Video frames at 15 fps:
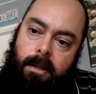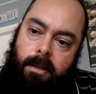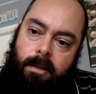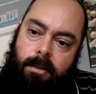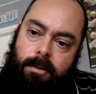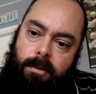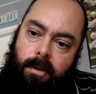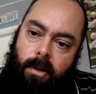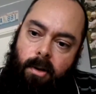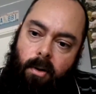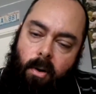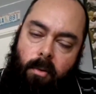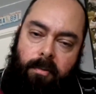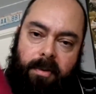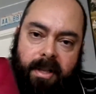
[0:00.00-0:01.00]
So
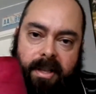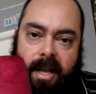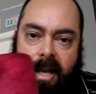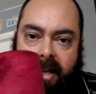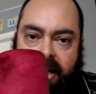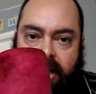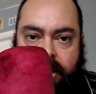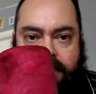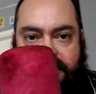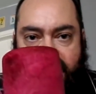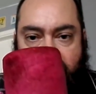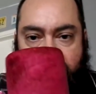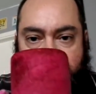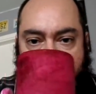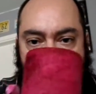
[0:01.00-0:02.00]
hopefully that comes
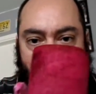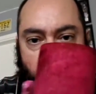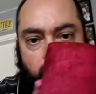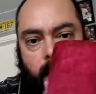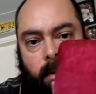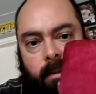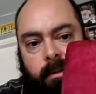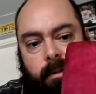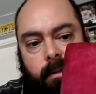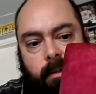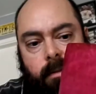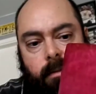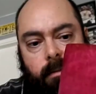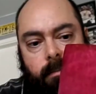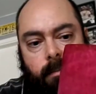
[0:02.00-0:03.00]
out as well
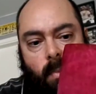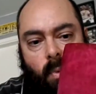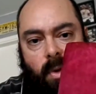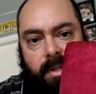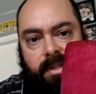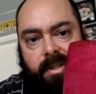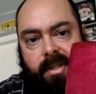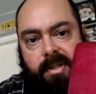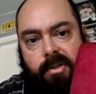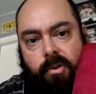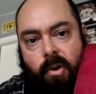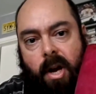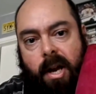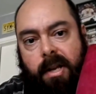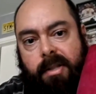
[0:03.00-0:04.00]
once this
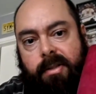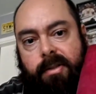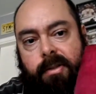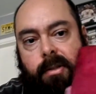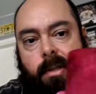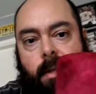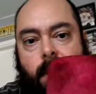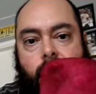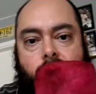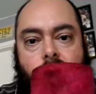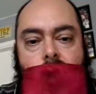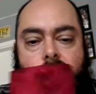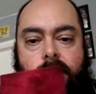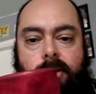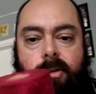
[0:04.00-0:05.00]
dries.
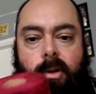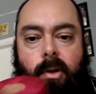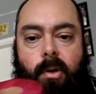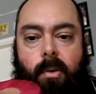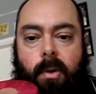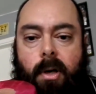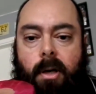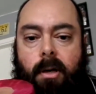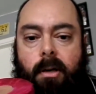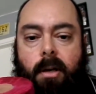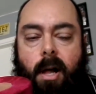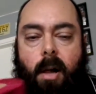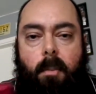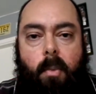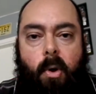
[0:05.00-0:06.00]
So uh,
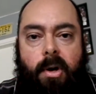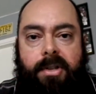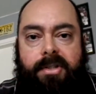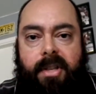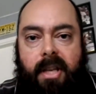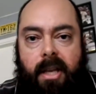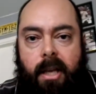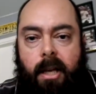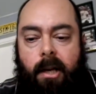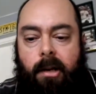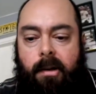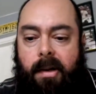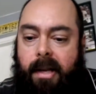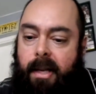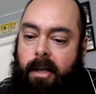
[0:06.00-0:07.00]
I'll pause it
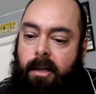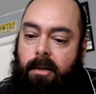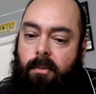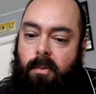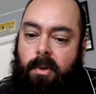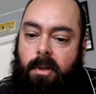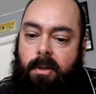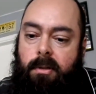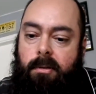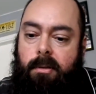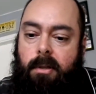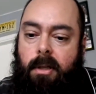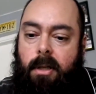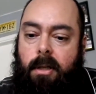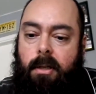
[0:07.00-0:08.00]
here and we'll
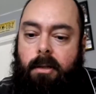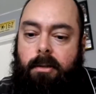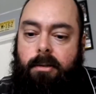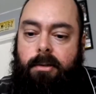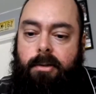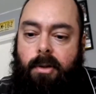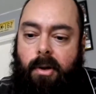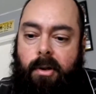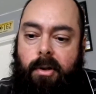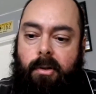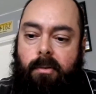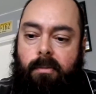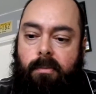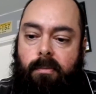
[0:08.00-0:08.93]
uh, show you